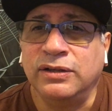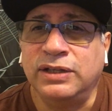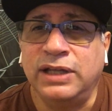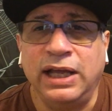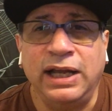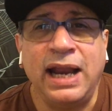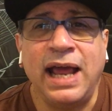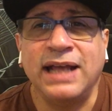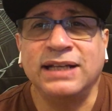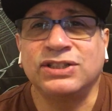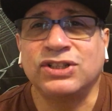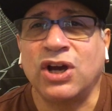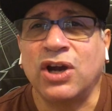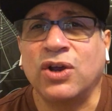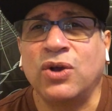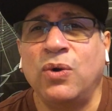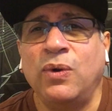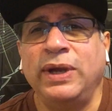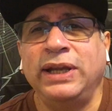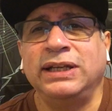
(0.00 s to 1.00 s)
Then I
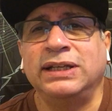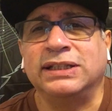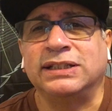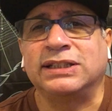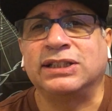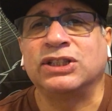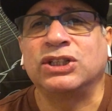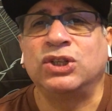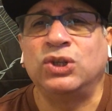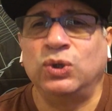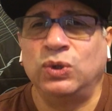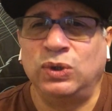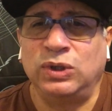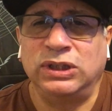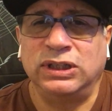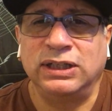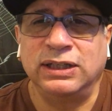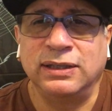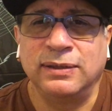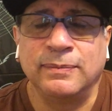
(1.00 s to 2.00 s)
start going to
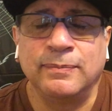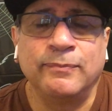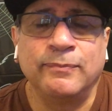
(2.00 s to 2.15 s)
school.